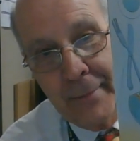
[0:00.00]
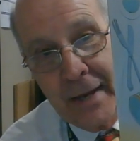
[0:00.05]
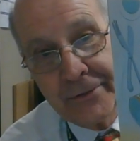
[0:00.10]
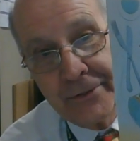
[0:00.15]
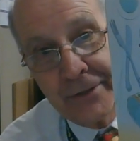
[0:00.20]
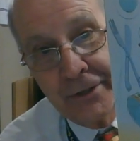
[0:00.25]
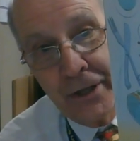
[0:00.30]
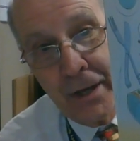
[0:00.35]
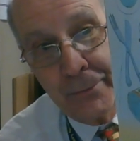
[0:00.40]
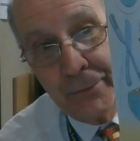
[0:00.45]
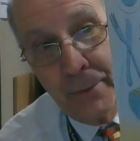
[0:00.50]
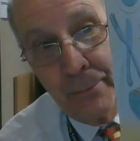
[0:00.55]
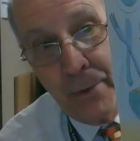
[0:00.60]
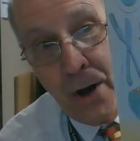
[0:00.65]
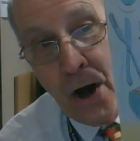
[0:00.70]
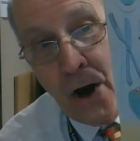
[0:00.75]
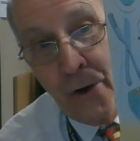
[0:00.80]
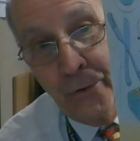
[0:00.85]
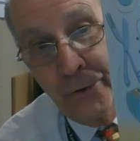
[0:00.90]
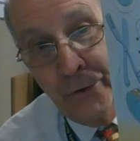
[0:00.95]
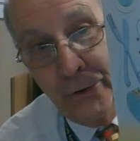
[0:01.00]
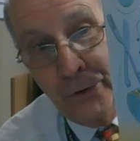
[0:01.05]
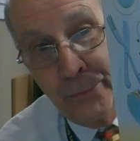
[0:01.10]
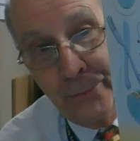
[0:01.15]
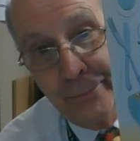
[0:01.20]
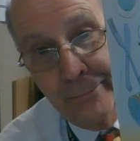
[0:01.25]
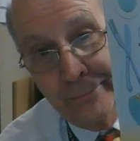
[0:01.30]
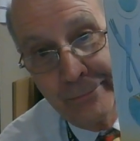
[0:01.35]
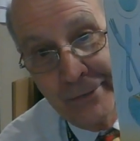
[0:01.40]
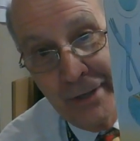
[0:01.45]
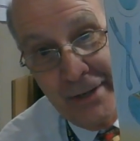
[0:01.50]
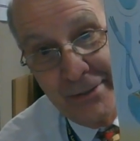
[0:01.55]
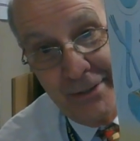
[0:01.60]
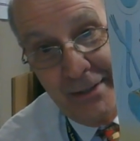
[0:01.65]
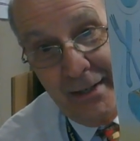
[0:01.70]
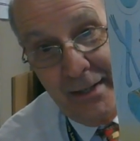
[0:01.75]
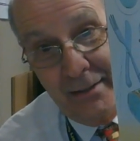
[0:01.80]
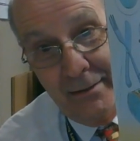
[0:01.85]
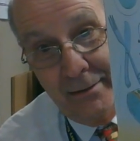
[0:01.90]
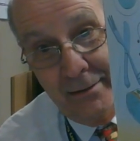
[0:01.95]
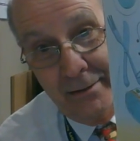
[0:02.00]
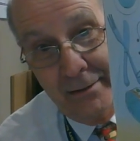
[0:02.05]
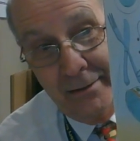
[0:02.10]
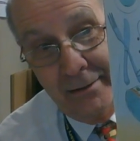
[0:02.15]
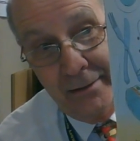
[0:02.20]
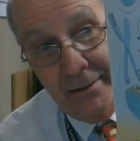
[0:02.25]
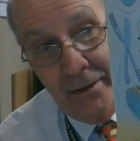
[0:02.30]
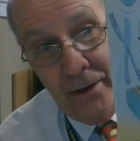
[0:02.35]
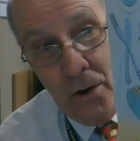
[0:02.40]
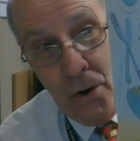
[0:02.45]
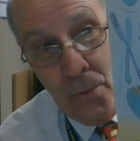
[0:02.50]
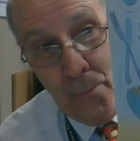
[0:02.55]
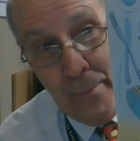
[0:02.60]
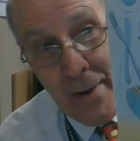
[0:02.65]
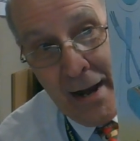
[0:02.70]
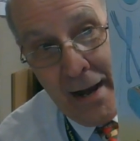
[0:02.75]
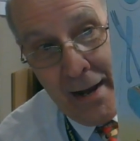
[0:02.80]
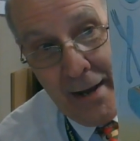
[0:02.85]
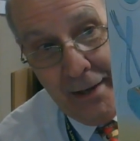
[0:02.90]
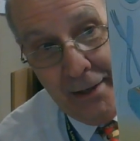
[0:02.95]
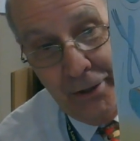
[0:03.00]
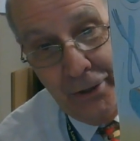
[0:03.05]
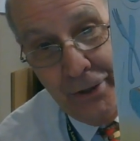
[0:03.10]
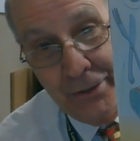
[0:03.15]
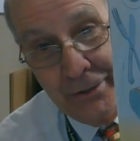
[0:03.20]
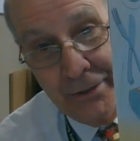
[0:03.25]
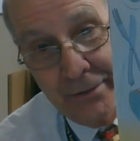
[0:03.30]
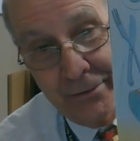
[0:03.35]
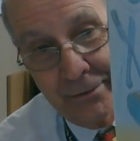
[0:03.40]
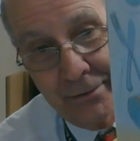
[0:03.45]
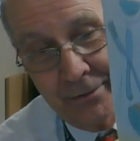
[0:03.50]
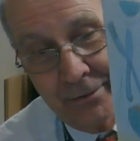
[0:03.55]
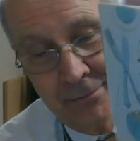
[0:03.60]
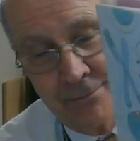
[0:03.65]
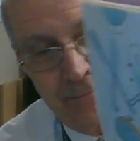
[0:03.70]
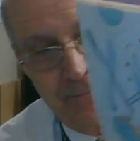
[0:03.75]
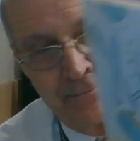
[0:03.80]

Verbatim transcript: messing up the ballroom, doesn't he? Oh my goodness.